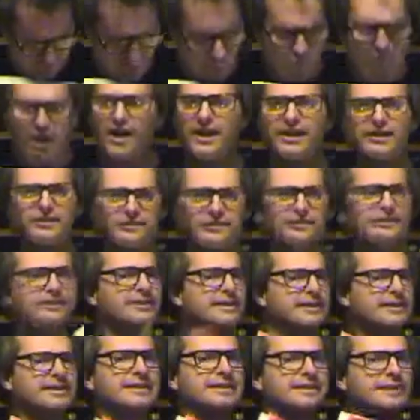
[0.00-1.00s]
Why did
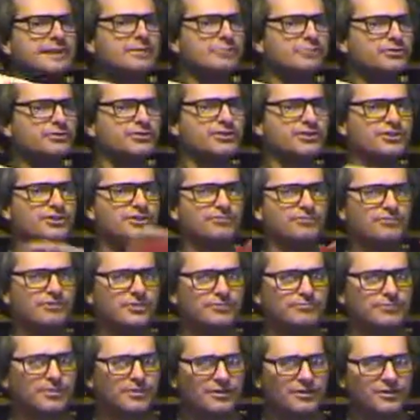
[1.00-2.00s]
they put 2 in
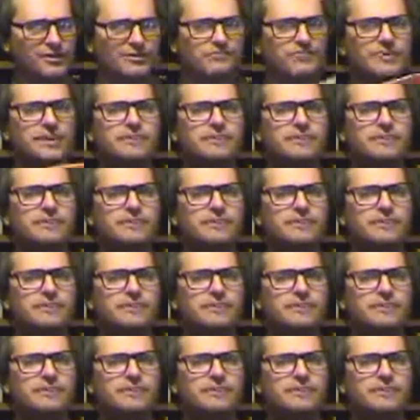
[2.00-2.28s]
the box?